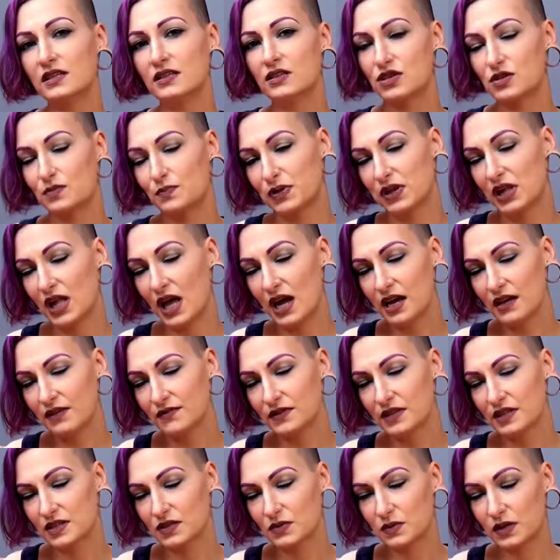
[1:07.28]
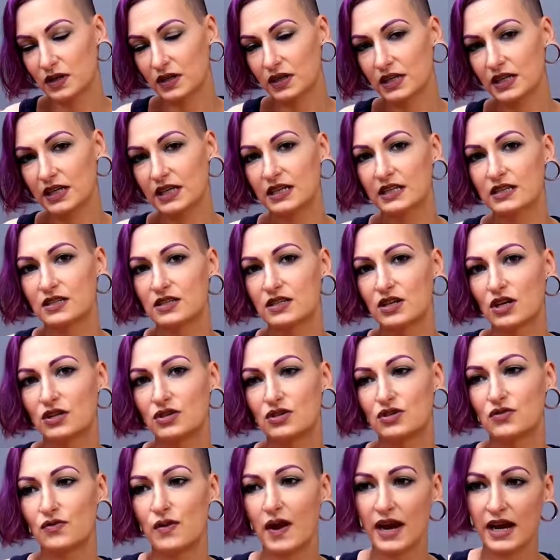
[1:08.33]
this plot of this one is
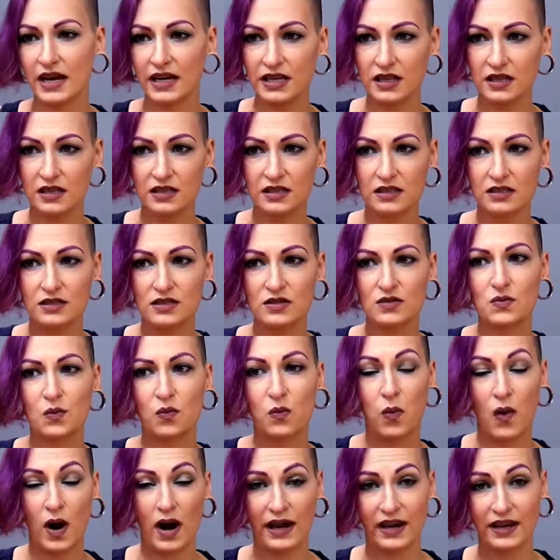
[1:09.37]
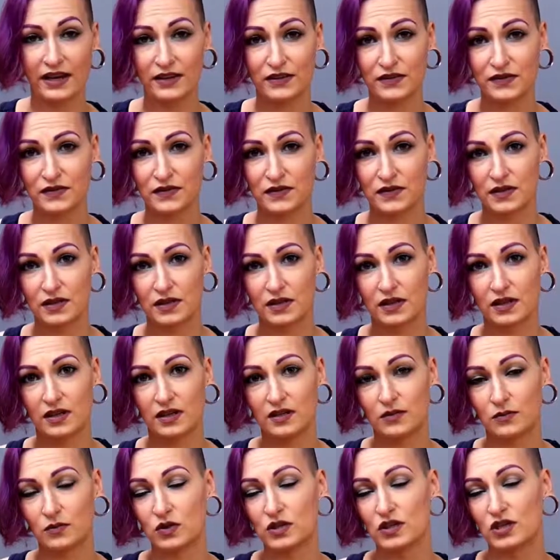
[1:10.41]
Dracula's wife
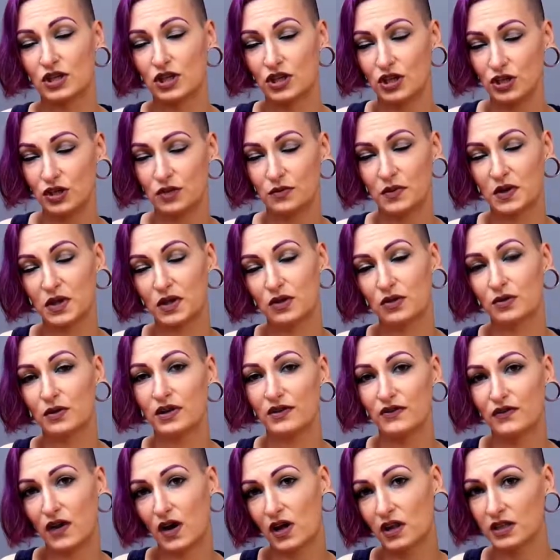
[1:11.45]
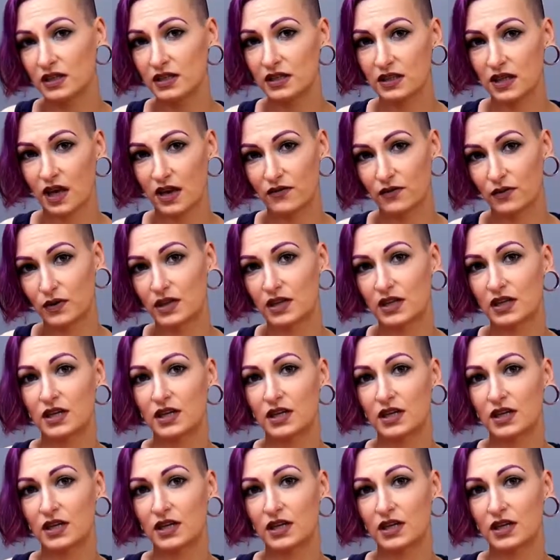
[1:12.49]
was a human who he'd fallen in love with,